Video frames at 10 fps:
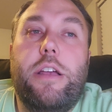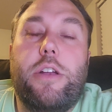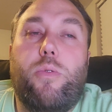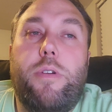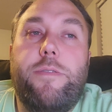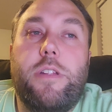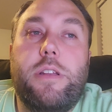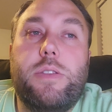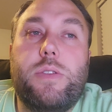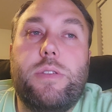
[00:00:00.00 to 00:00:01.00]

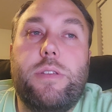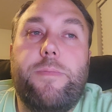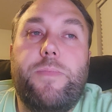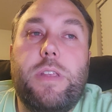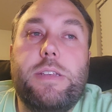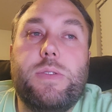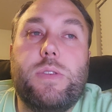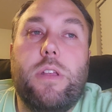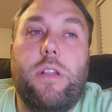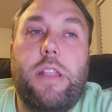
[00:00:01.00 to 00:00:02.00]
equivalents,
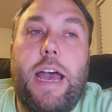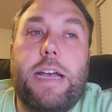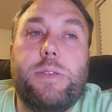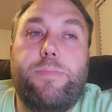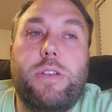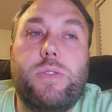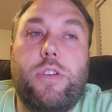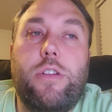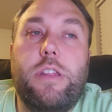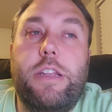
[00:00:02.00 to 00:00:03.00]
is last but
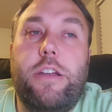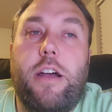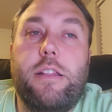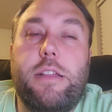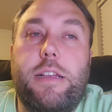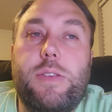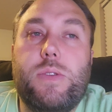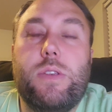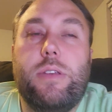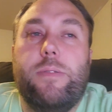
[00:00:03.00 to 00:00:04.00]
certainly not
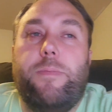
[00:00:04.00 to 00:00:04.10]
least.